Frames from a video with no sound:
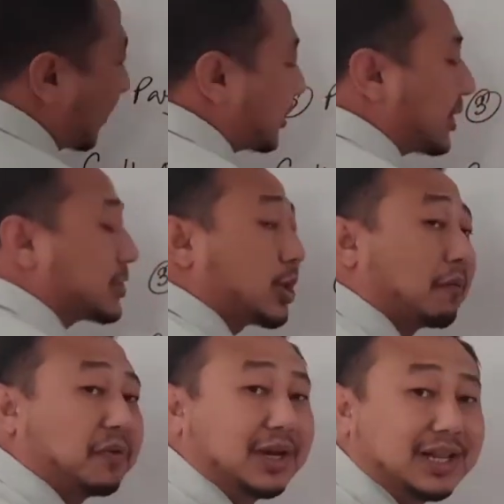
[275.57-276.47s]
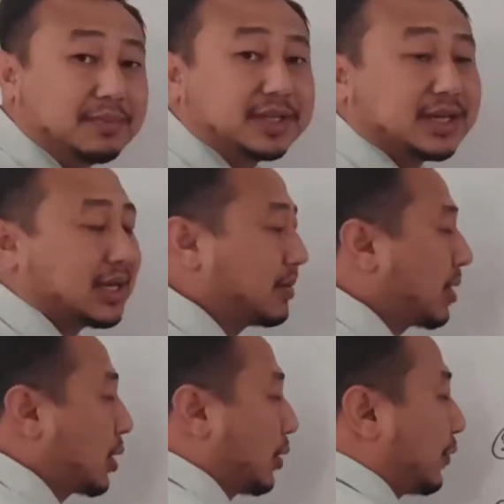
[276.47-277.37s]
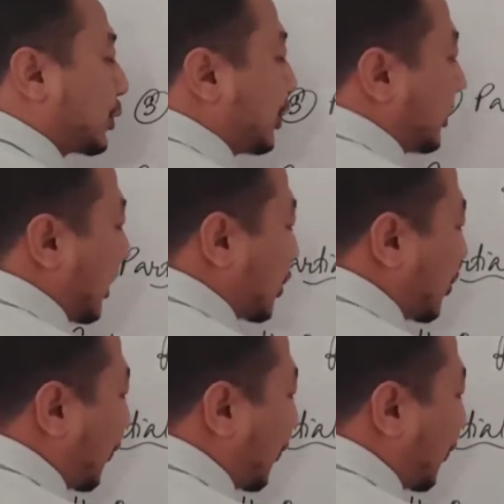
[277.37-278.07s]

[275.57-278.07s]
presence of limited amount of oxygen to